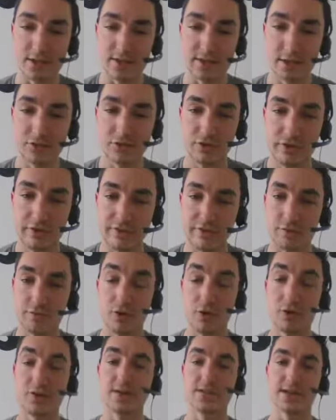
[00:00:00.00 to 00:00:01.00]
So it's actually for
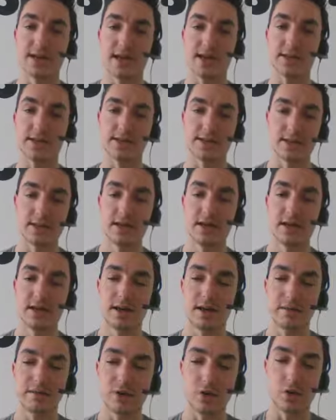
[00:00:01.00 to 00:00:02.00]
both sides
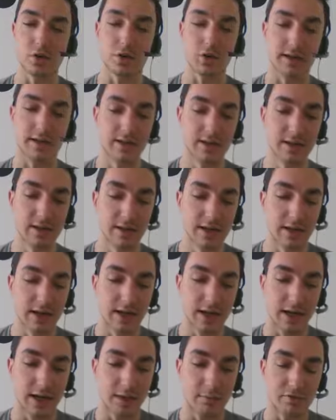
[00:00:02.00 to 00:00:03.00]
of the coin.
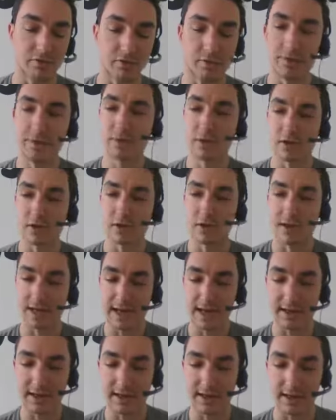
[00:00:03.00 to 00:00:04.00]
For people that are
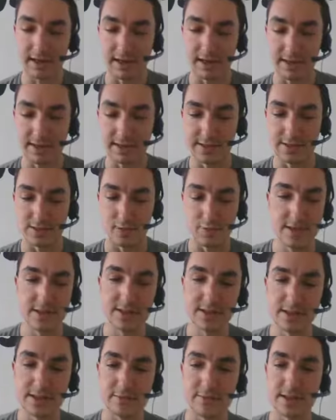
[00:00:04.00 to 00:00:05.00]
lacking clients, the
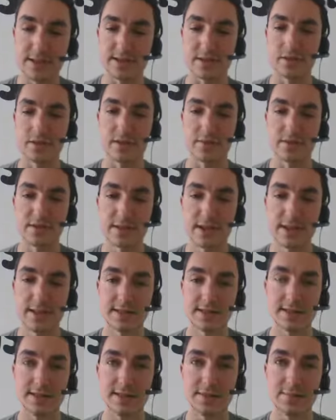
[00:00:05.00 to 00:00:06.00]
reason this makes a lot of
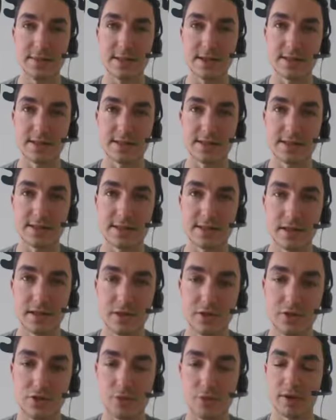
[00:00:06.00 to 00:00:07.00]
sense is because
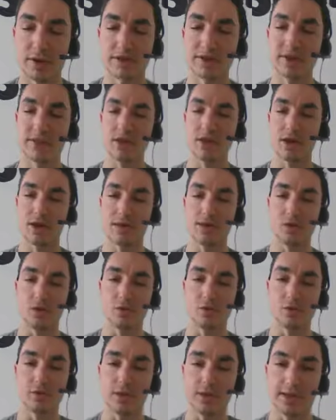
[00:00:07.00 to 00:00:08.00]
DerButton is not
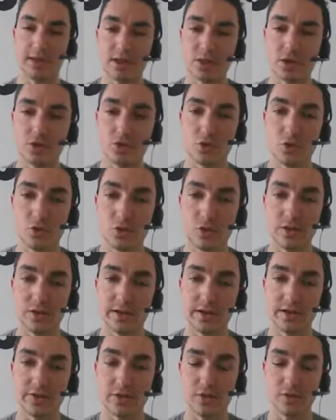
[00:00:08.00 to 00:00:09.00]
only a tool
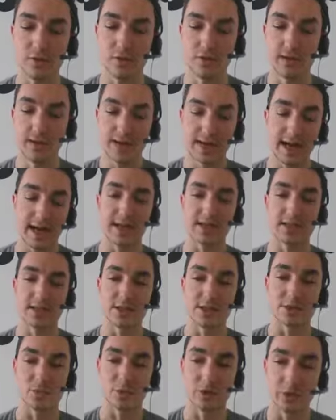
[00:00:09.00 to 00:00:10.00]
that you
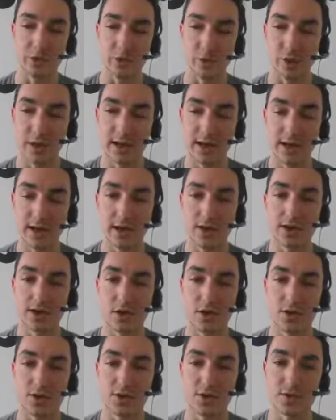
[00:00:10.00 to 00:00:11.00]
access through a URL,
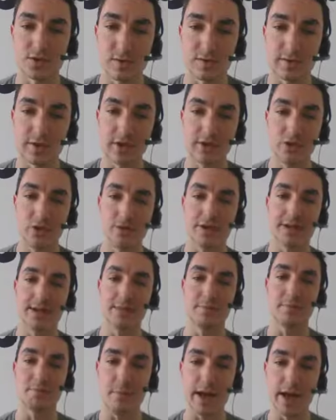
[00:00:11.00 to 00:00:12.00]
it's also something that you
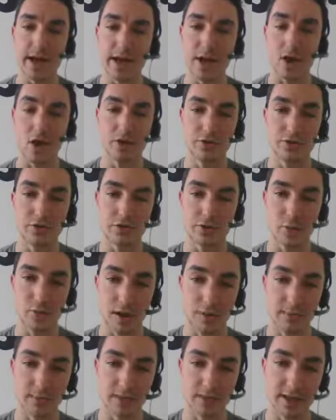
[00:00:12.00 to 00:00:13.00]
can embed onto your
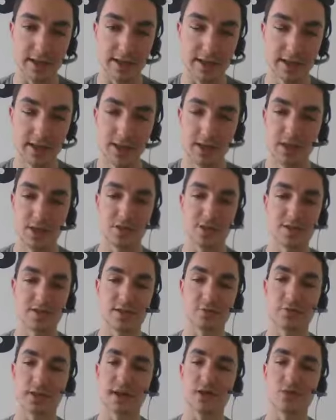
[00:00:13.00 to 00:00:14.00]
website. So
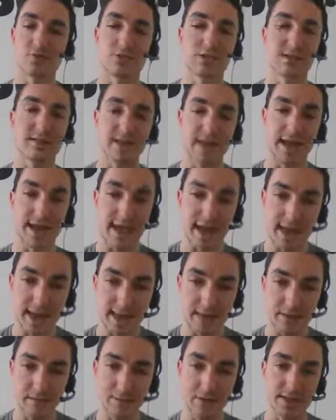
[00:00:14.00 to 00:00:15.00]
this applies really to
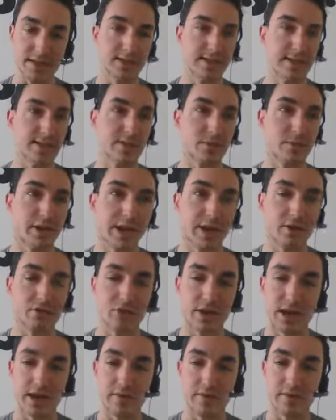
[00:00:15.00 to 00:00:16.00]
any business, and we
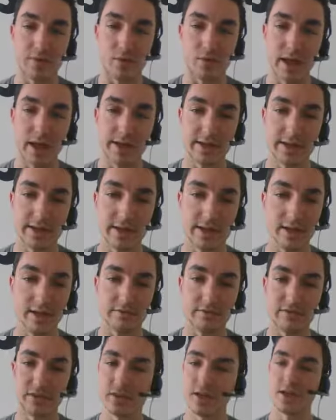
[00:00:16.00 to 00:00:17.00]
actually have a variety
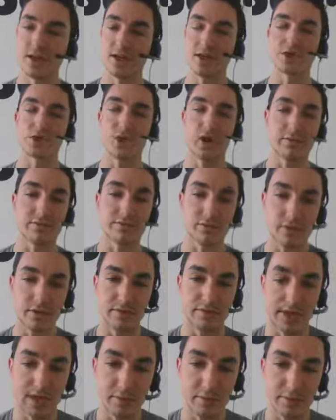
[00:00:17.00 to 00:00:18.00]
of software
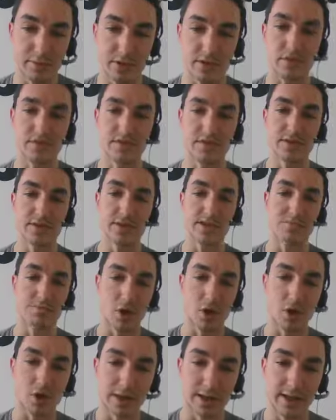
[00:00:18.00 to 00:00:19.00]
development services,
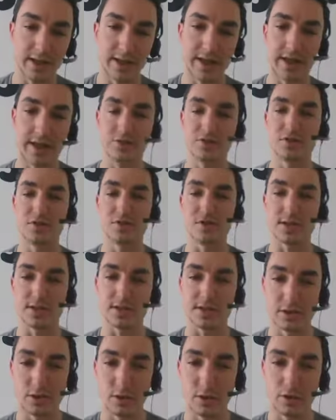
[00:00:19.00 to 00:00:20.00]
marketing
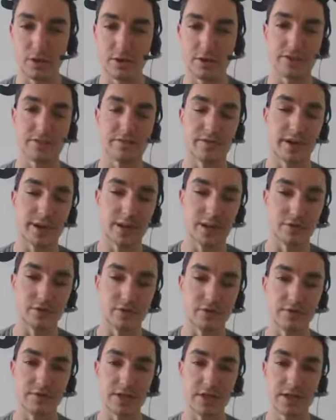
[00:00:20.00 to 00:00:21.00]
agencies, lawyers,
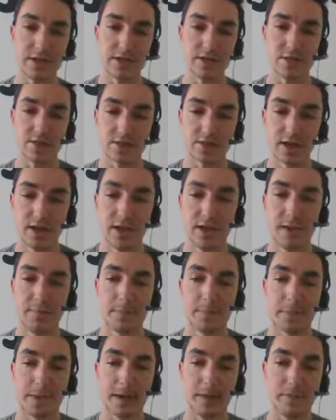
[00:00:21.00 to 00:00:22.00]
financial advisors,
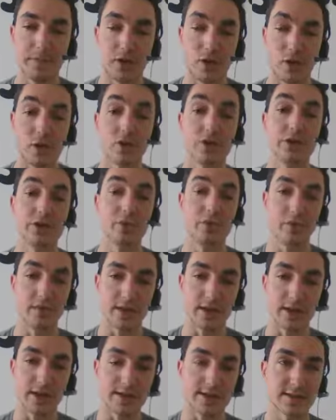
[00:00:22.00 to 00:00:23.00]
that are all
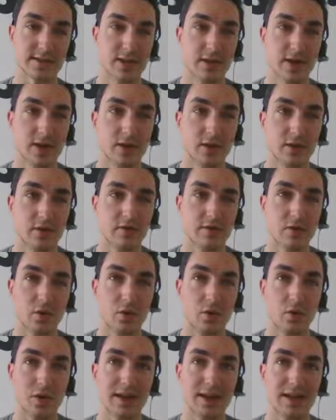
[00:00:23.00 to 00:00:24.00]
using us.
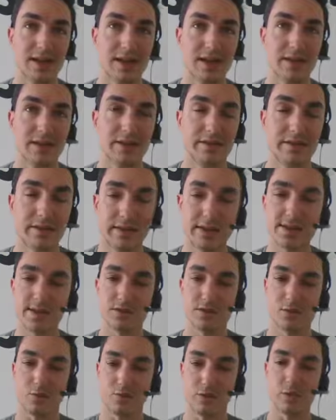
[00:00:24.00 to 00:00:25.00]
So
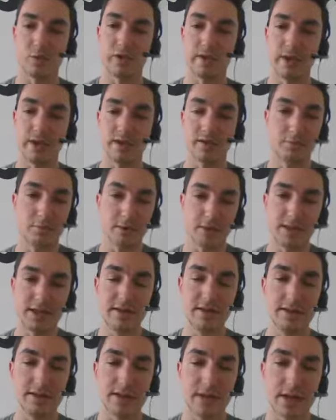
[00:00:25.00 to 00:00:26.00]
this, what we
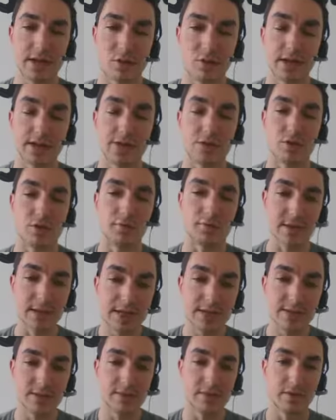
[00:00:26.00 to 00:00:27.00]
believe is that it's a
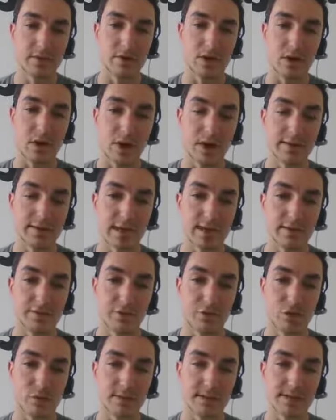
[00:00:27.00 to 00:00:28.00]
replacement to the contact
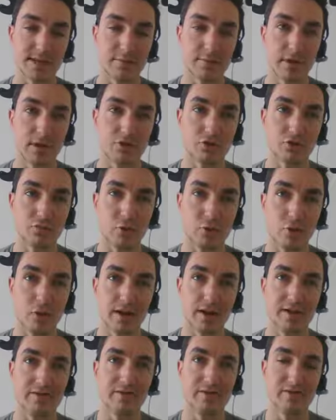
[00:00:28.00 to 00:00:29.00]
form. It's a much
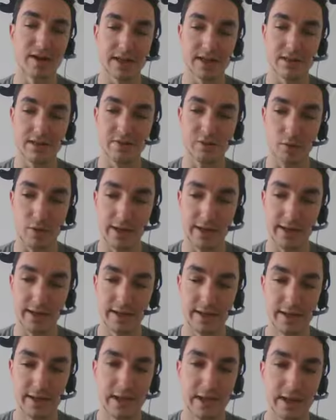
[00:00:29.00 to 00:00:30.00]
more effective
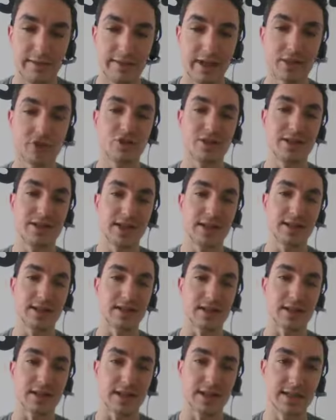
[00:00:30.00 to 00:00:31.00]
way of actually
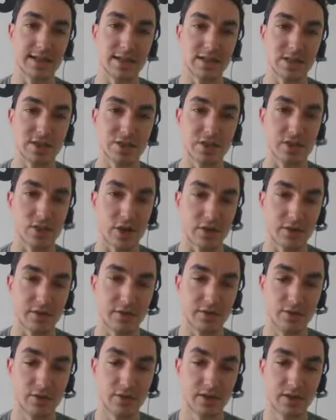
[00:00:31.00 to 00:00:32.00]
getting clients to
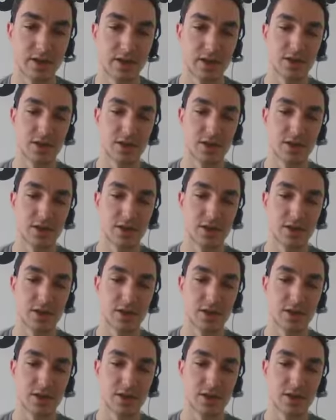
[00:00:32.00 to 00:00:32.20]
talk to you.